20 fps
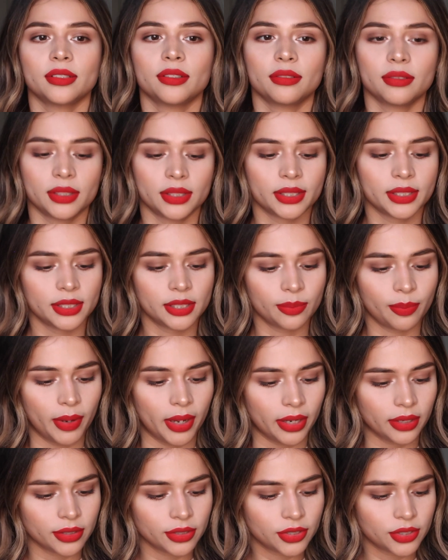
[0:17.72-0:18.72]
so with this
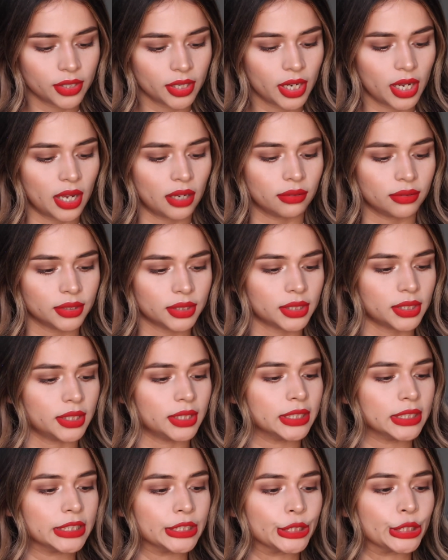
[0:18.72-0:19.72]
packaging, I was
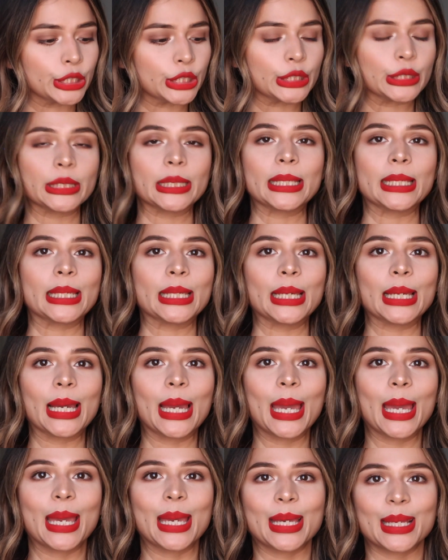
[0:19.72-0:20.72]
literally
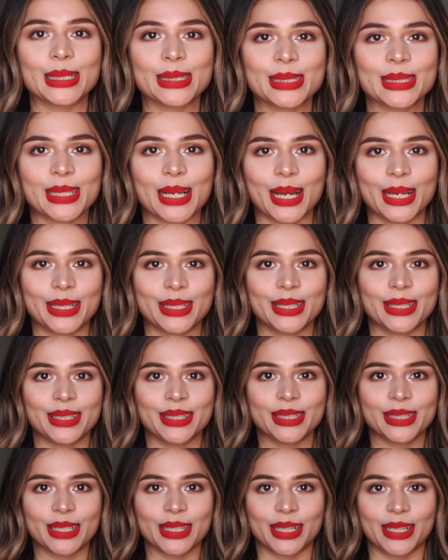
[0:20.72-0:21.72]

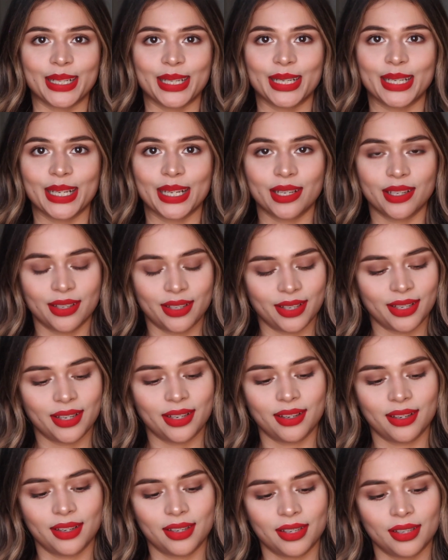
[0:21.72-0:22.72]
excited. Like,
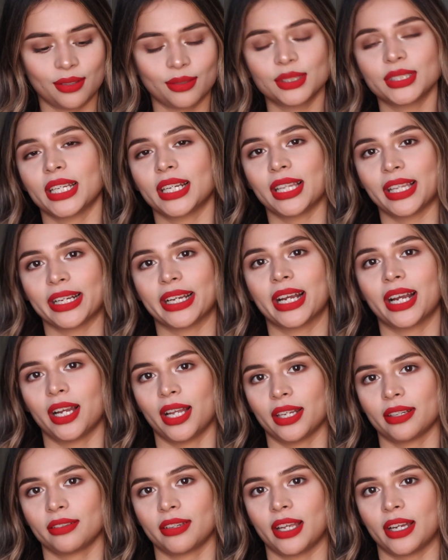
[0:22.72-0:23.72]
it was kind of like a
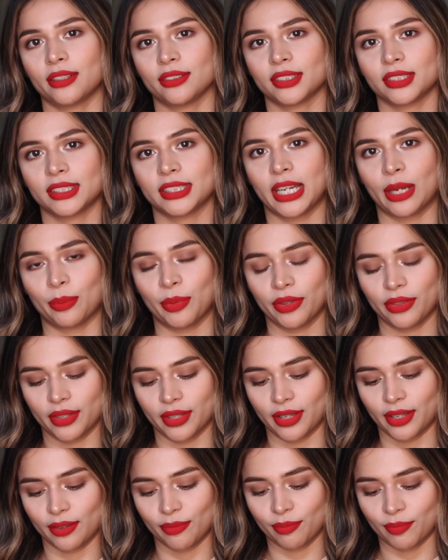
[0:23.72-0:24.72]
countdown type of
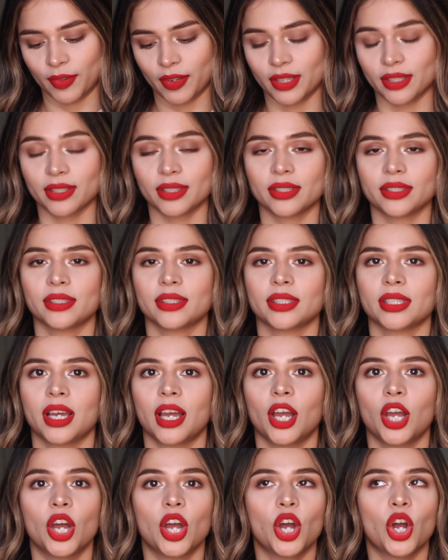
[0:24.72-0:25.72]
thing, because
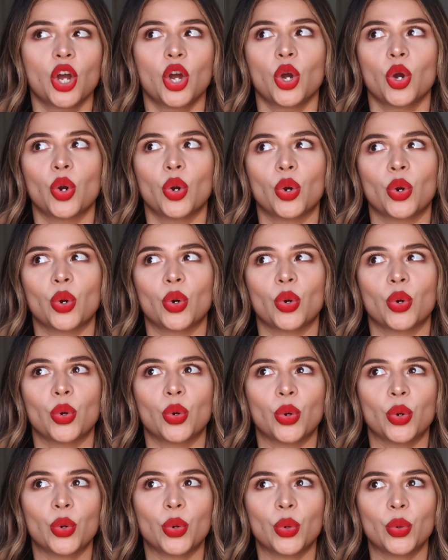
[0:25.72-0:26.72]

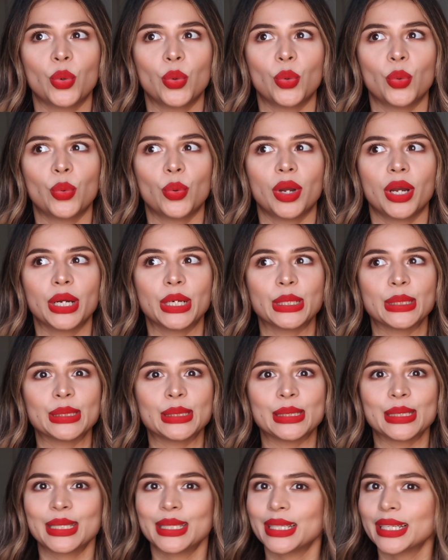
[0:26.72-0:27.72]
who
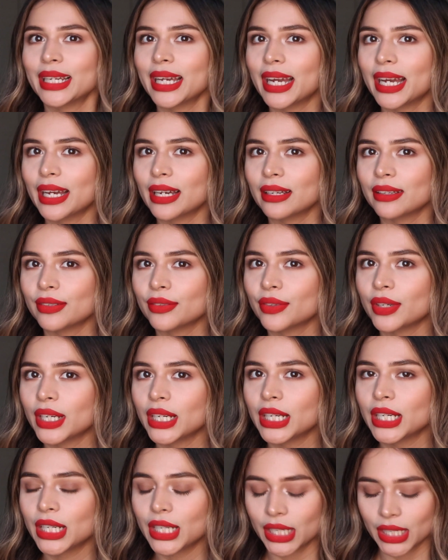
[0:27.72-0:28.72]
didn't have
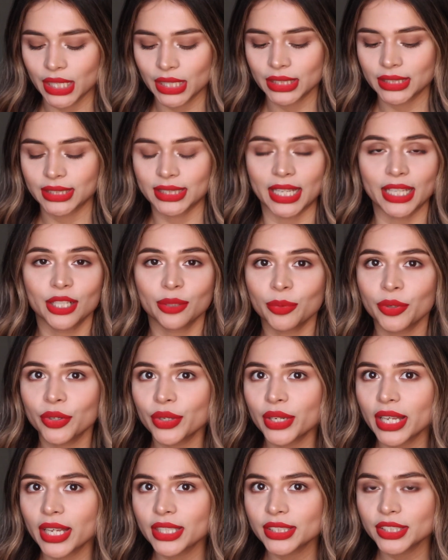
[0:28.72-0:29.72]

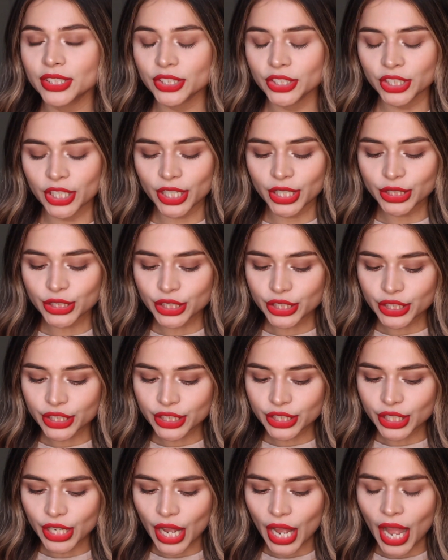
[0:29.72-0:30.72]
SAILORMOON as their
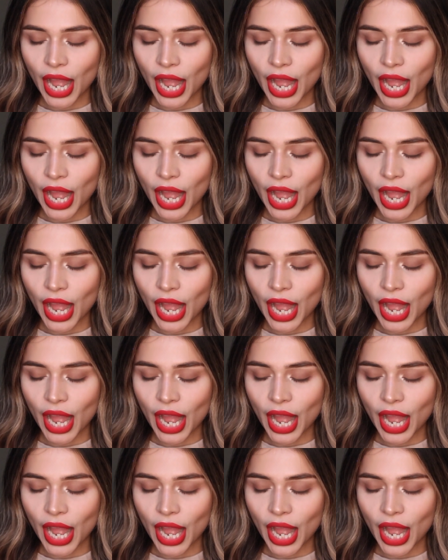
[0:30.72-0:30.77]
childhood?